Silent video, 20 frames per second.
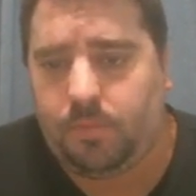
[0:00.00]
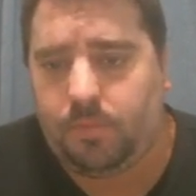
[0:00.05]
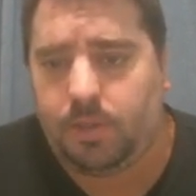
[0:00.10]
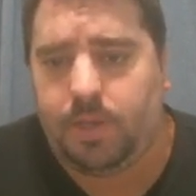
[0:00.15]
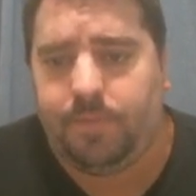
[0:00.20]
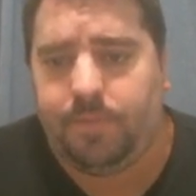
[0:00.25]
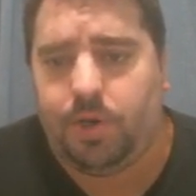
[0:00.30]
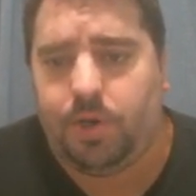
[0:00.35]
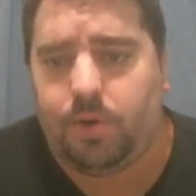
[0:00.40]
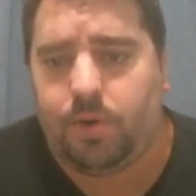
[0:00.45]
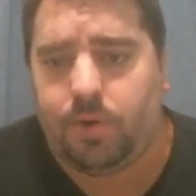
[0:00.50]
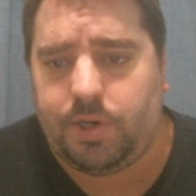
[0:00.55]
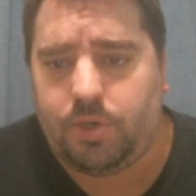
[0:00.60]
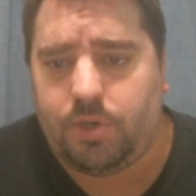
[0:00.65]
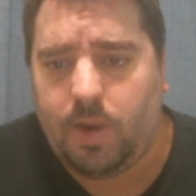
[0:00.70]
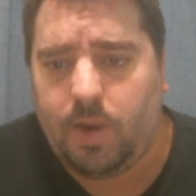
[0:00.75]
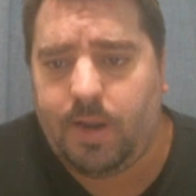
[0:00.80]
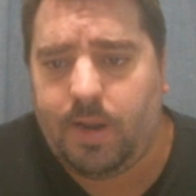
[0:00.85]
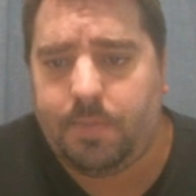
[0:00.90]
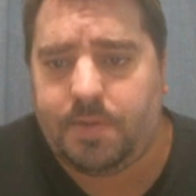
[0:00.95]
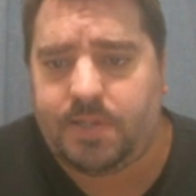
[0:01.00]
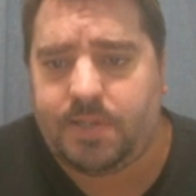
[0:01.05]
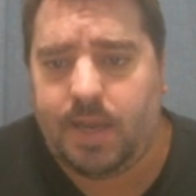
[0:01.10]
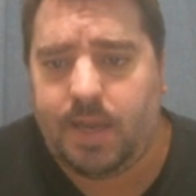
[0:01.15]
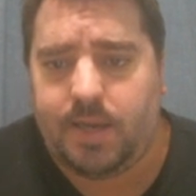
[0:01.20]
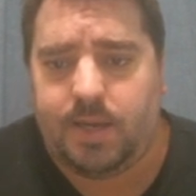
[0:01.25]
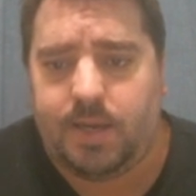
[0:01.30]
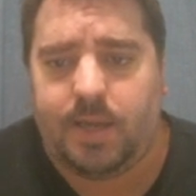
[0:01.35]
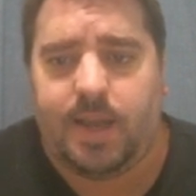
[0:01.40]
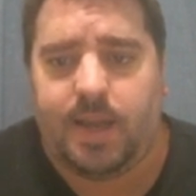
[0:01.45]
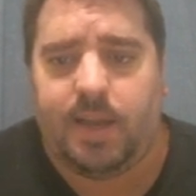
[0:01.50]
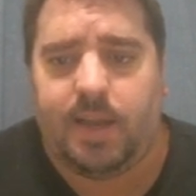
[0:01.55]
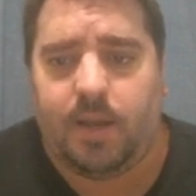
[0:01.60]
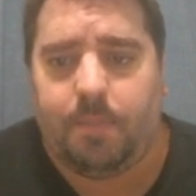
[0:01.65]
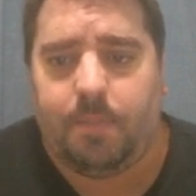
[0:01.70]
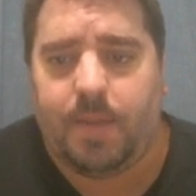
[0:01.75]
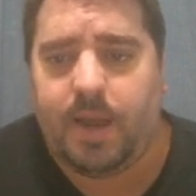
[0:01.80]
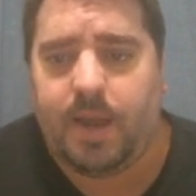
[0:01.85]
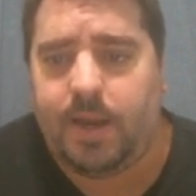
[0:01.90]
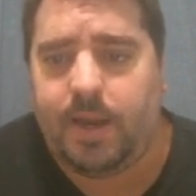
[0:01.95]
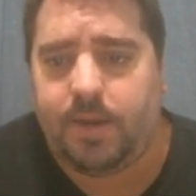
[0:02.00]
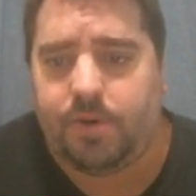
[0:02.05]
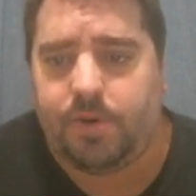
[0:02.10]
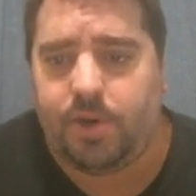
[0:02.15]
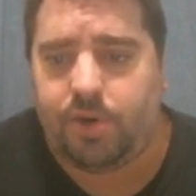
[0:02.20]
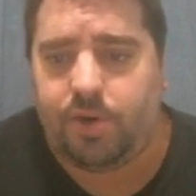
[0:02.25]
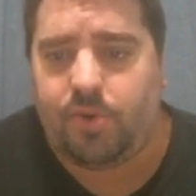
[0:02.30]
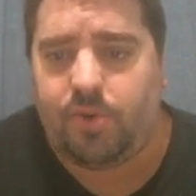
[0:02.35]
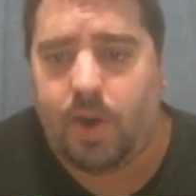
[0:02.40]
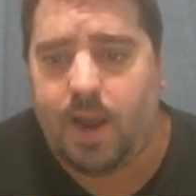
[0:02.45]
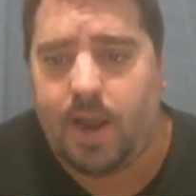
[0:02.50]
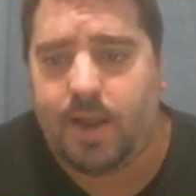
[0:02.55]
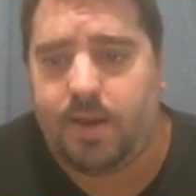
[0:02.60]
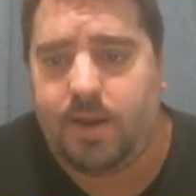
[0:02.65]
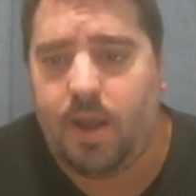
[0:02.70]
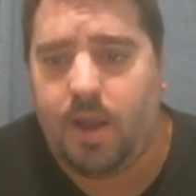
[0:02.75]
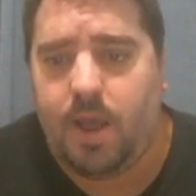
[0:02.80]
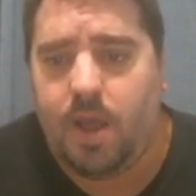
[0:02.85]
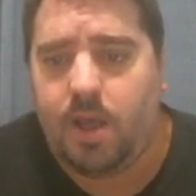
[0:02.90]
If you're doing 20%, you're getting a better interest rate,